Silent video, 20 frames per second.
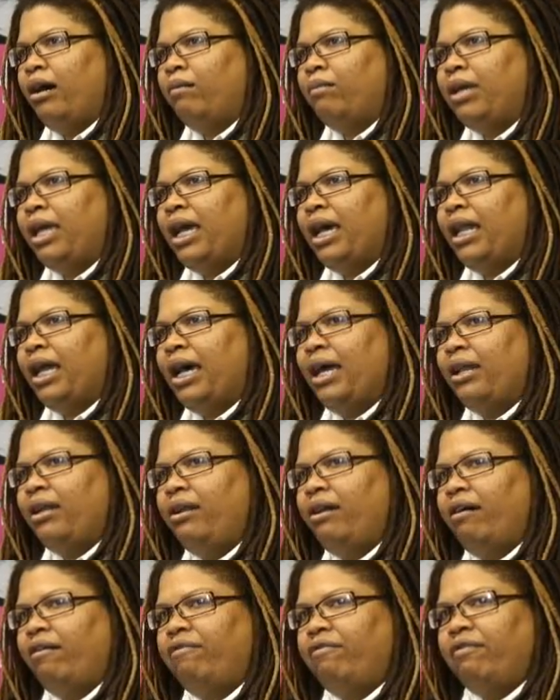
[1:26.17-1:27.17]
We had
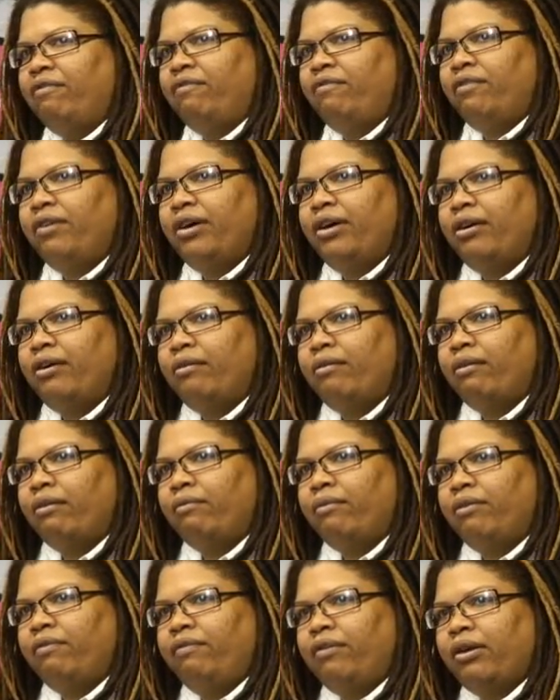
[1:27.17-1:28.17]
enough of the
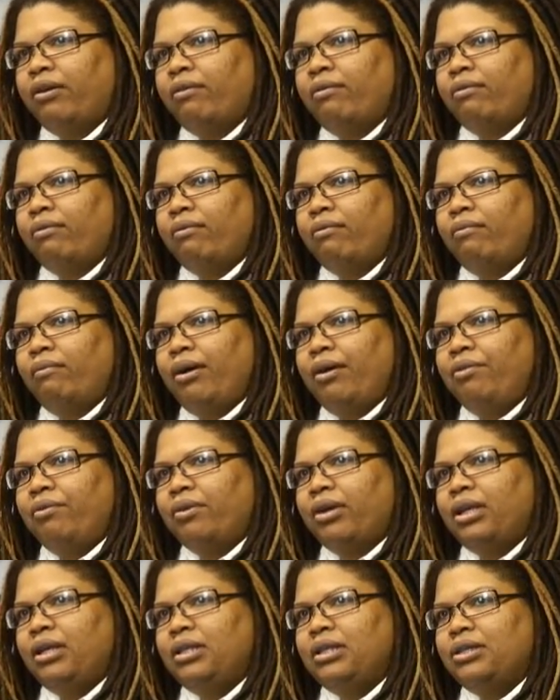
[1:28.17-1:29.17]
horrific
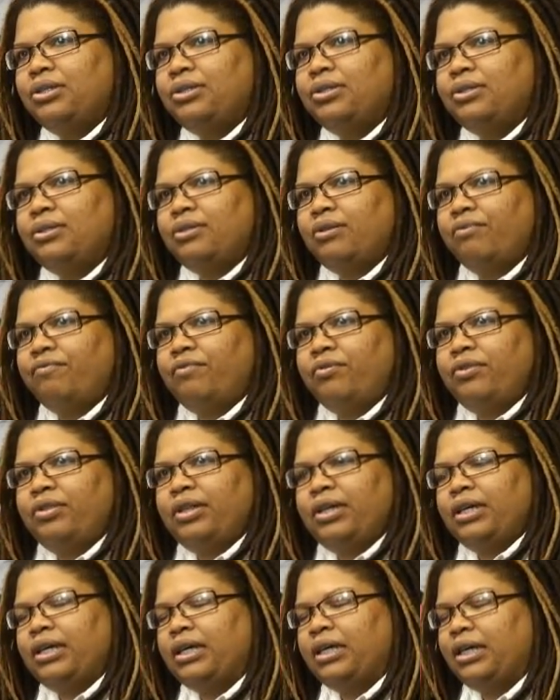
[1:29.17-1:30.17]
weather conditions over
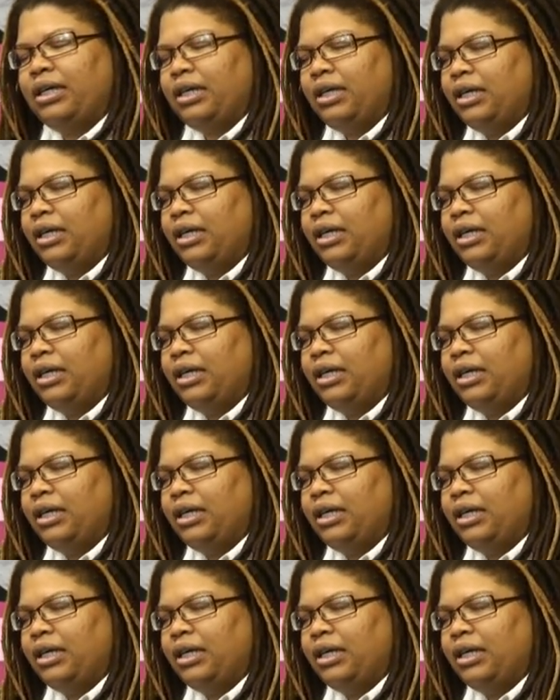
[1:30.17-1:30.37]
the